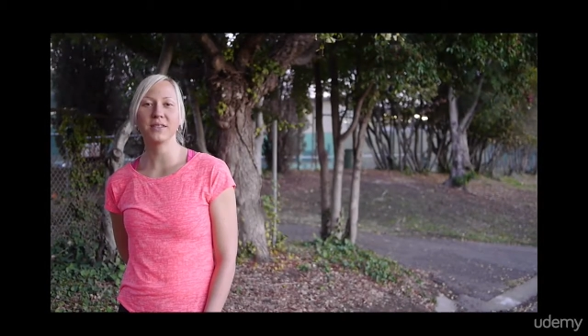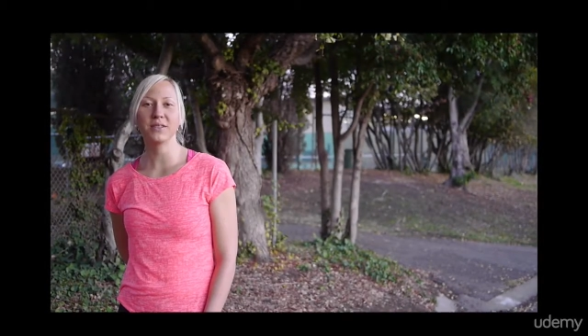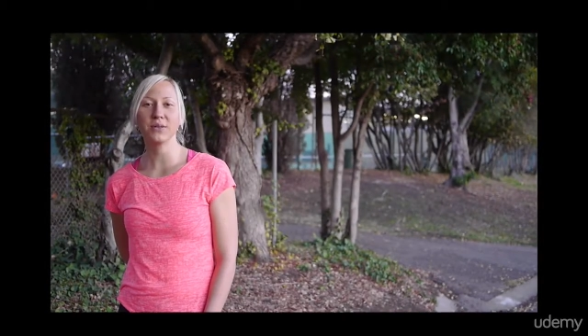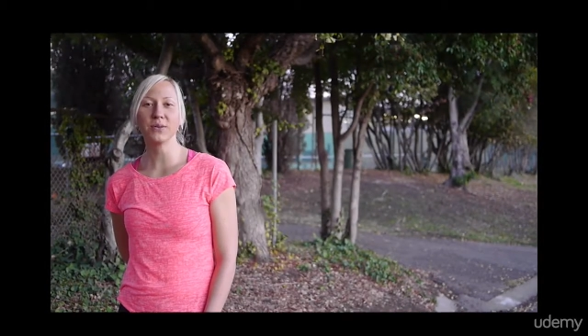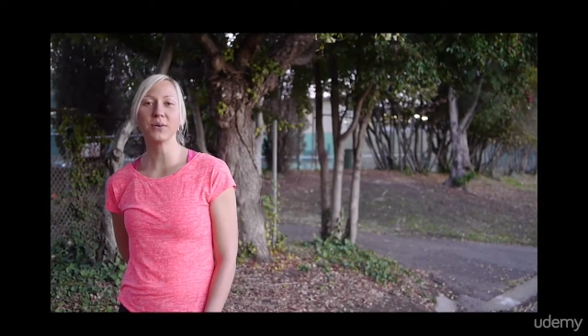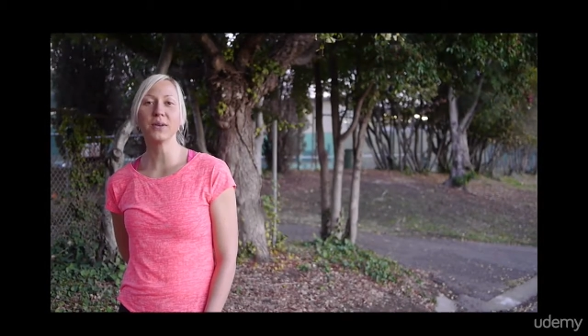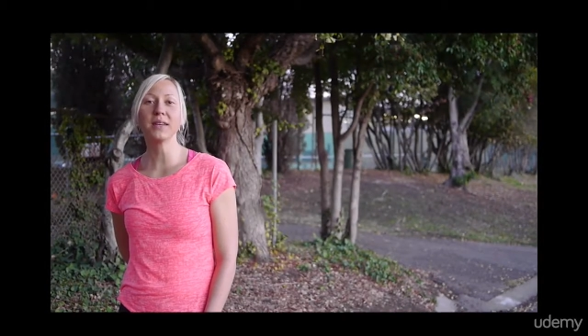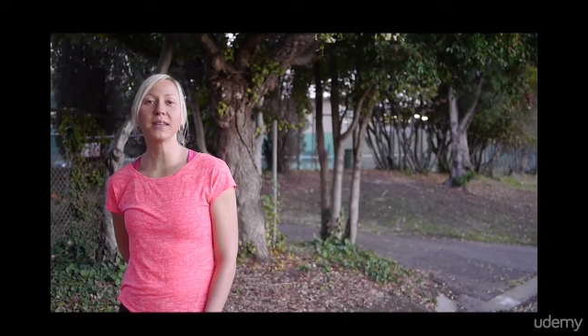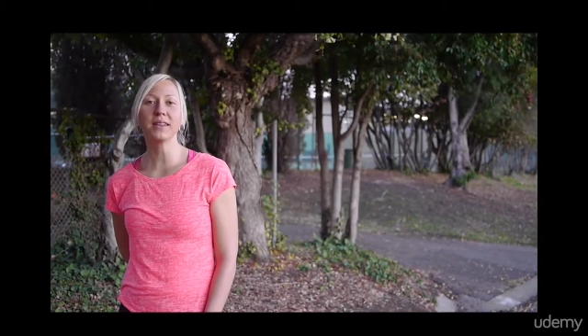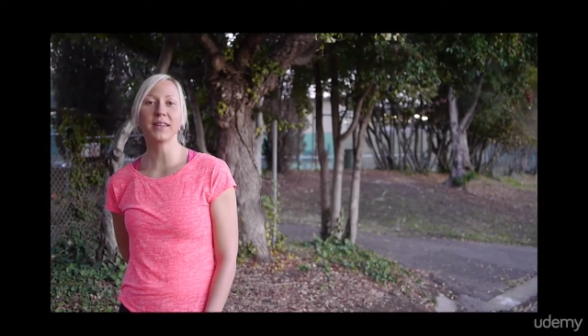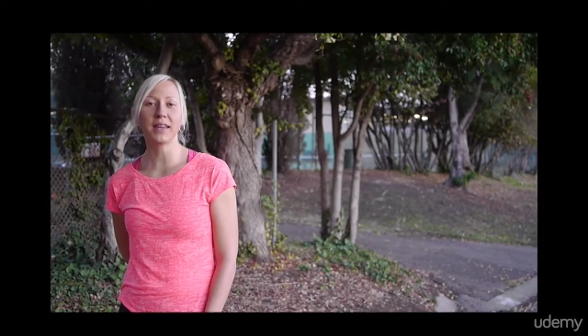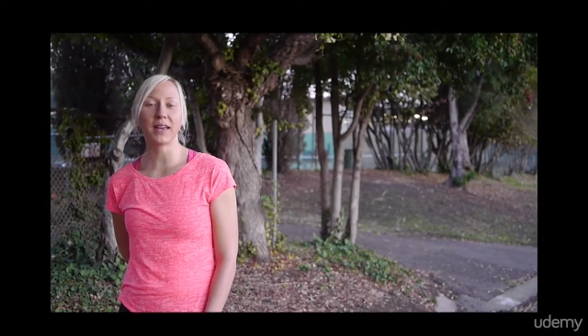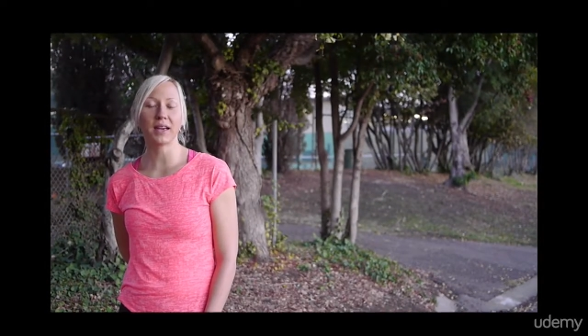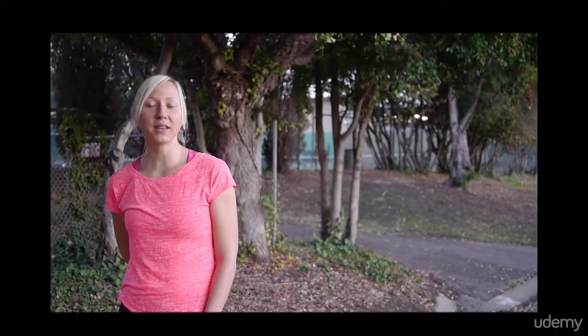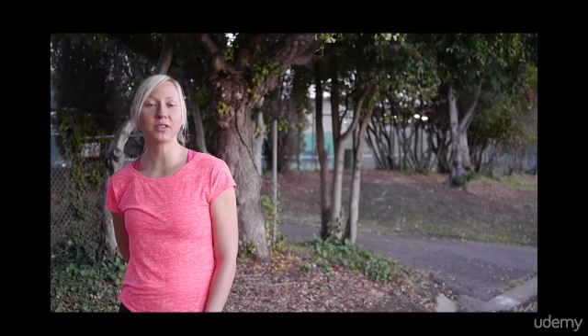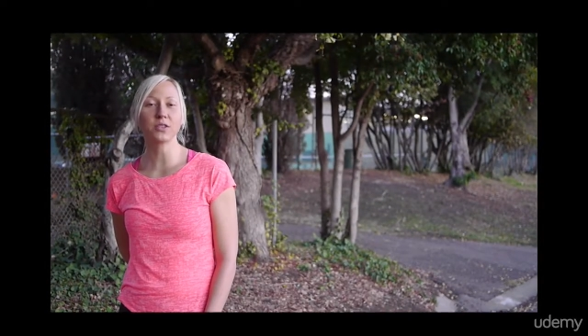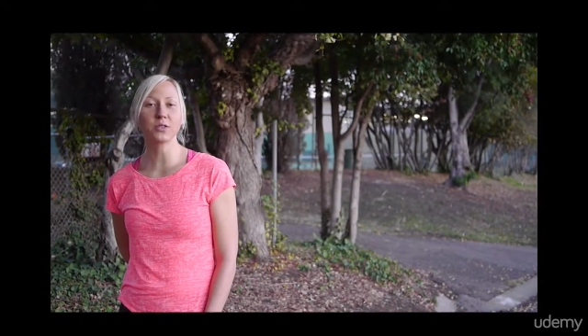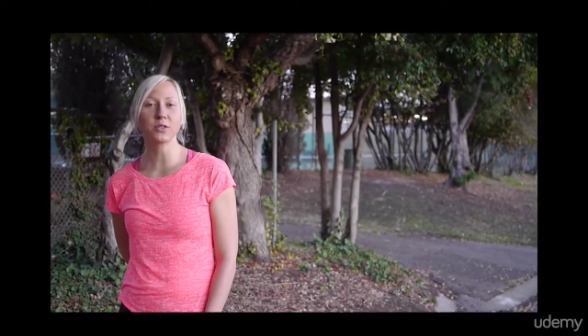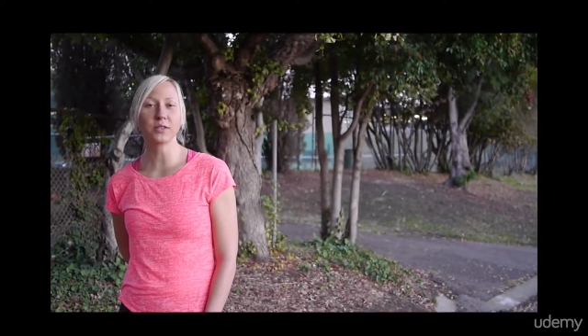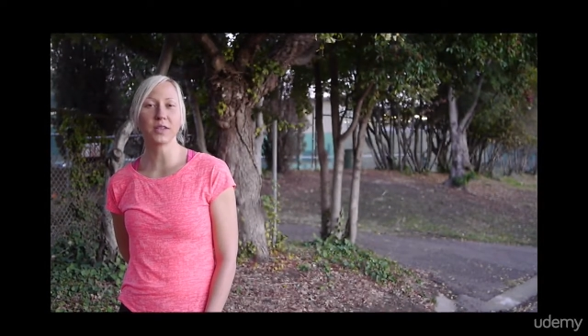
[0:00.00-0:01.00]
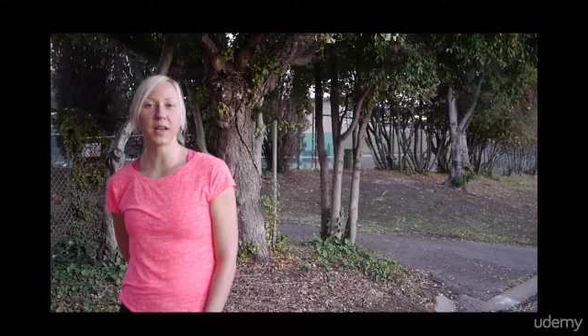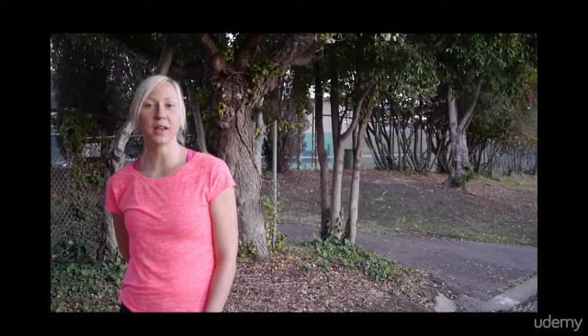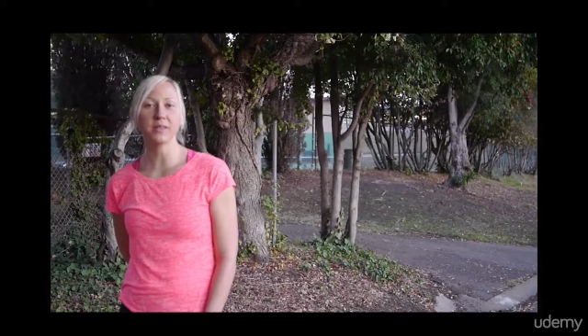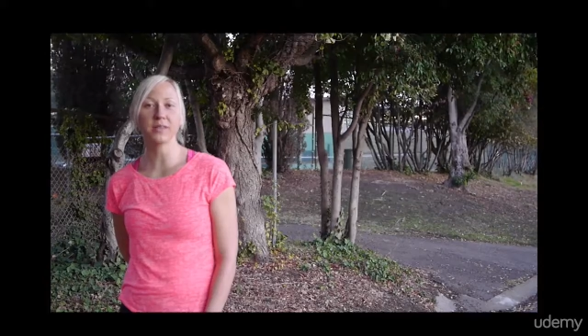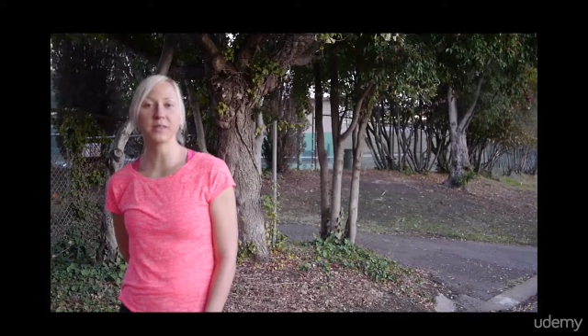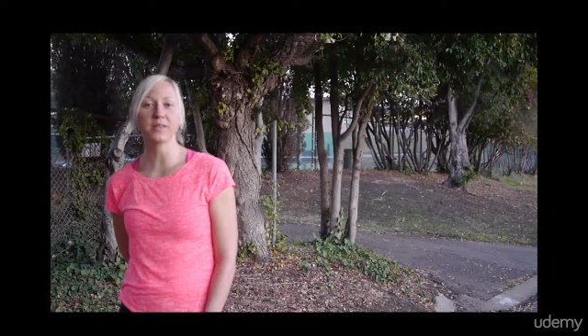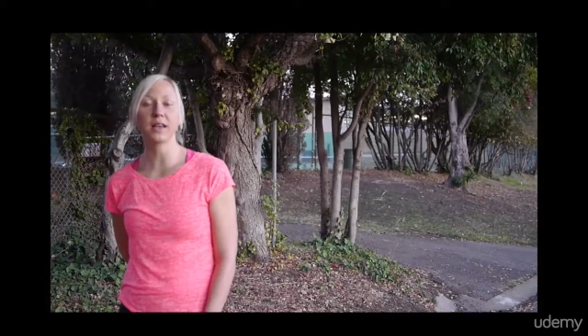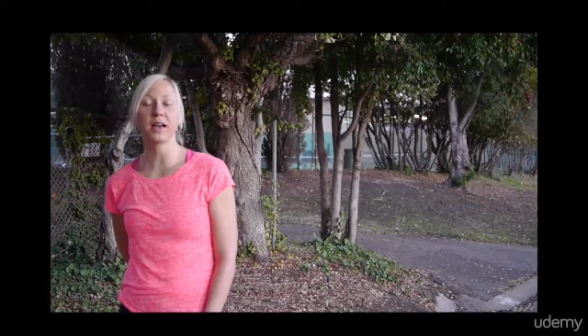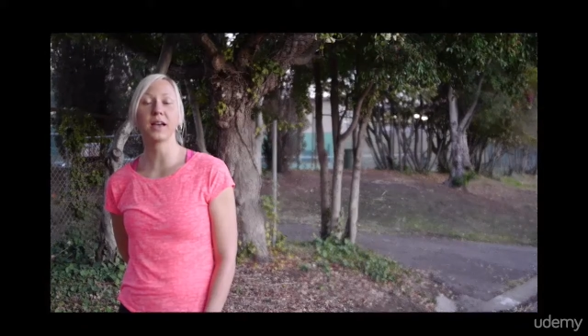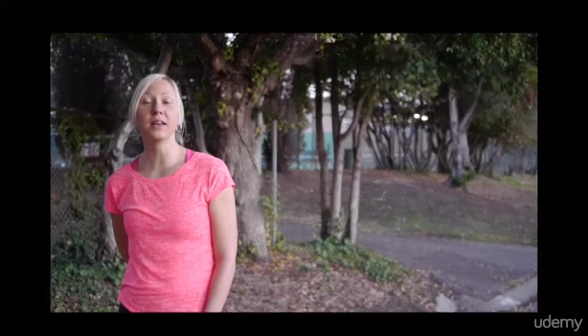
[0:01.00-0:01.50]
Doing the
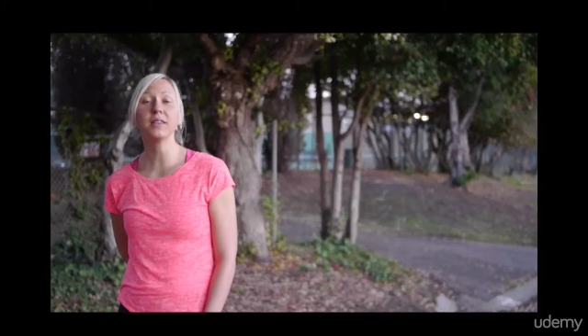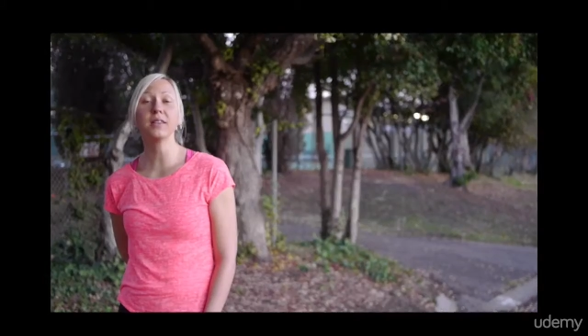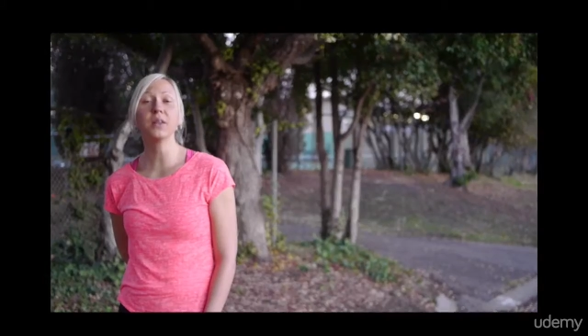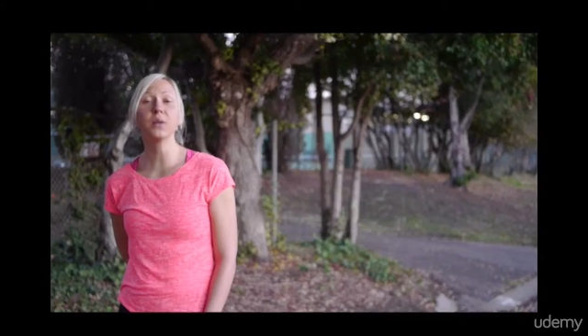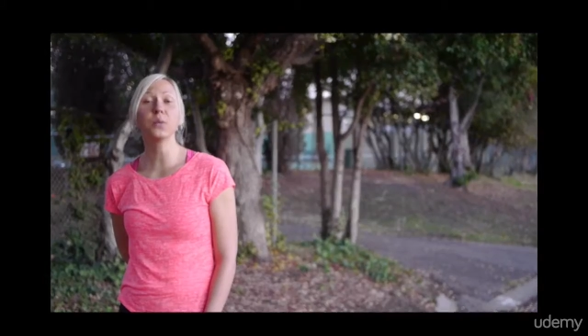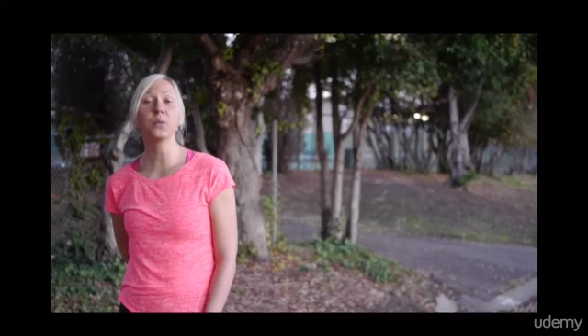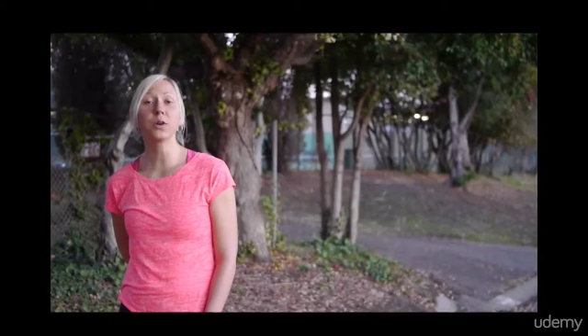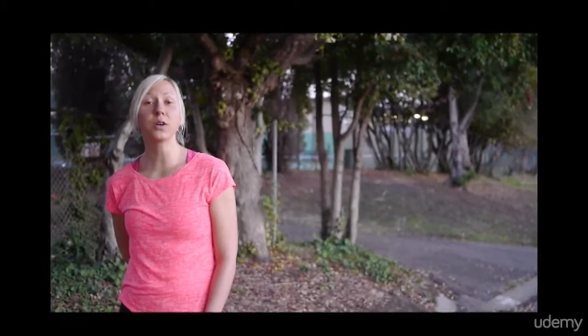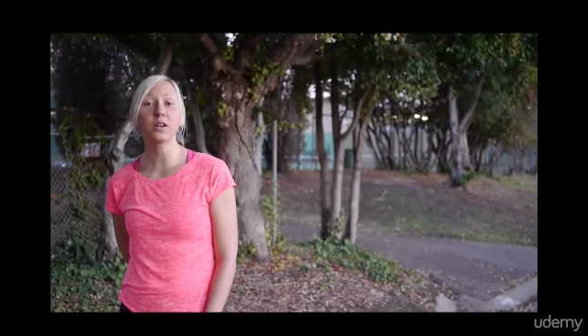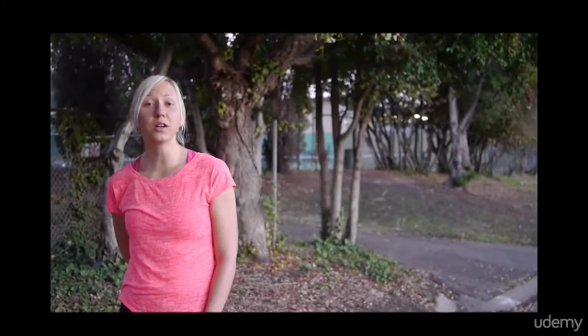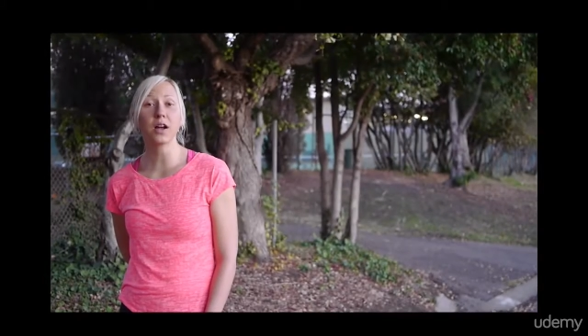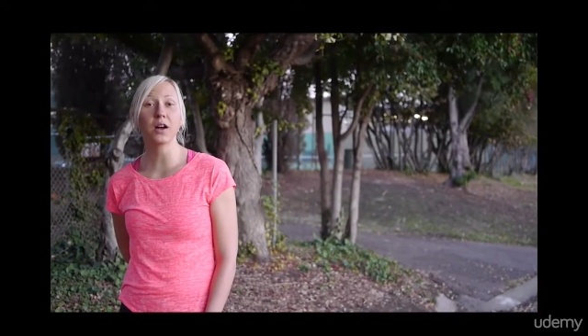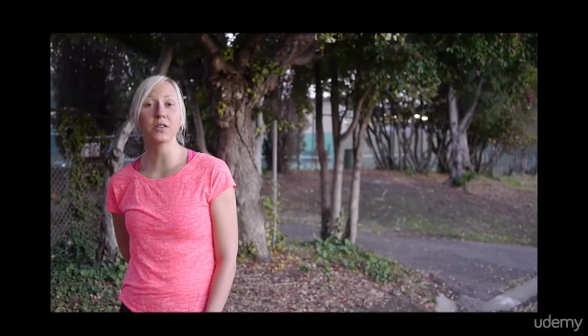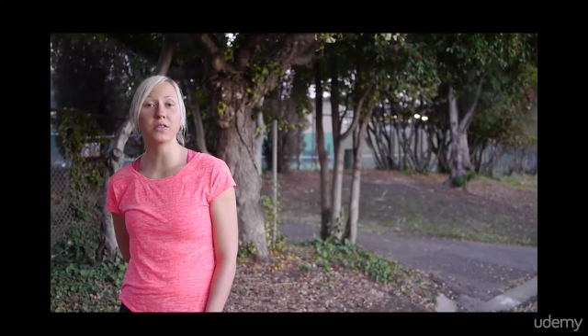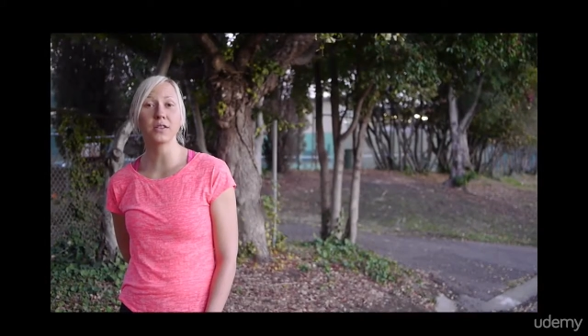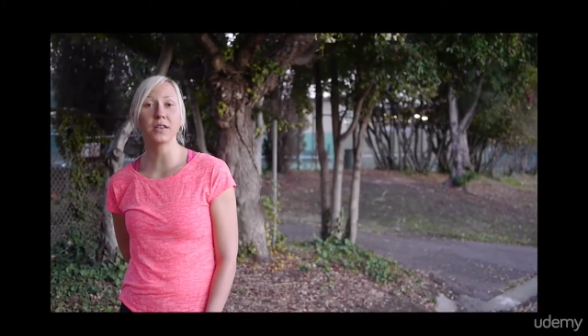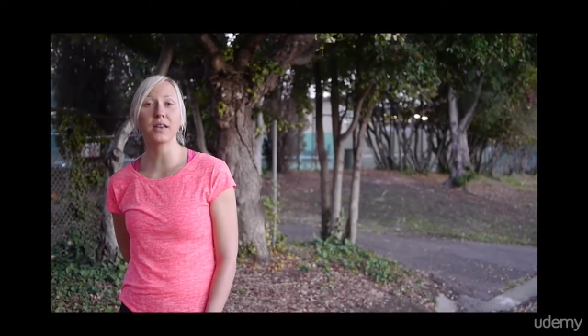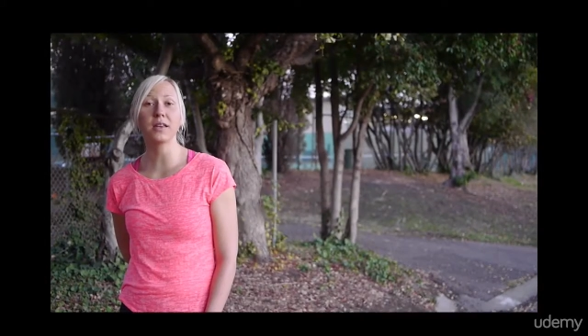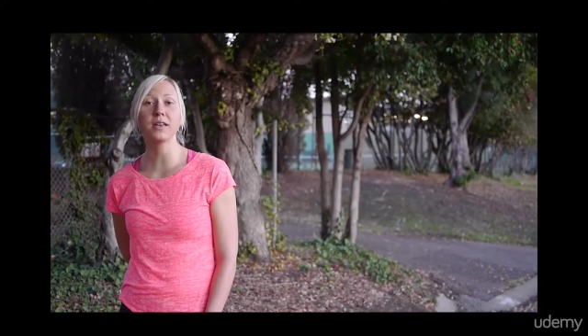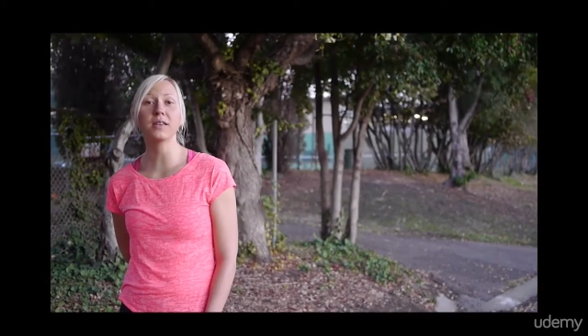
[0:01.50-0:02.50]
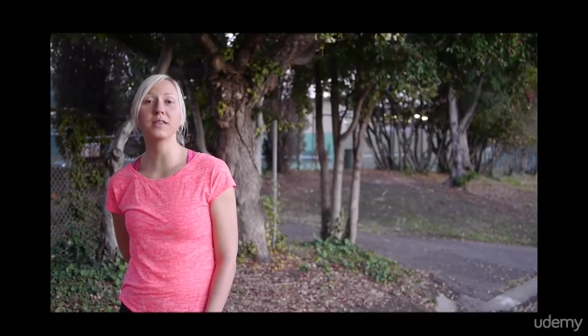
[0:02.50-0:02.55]
exercises and the workouts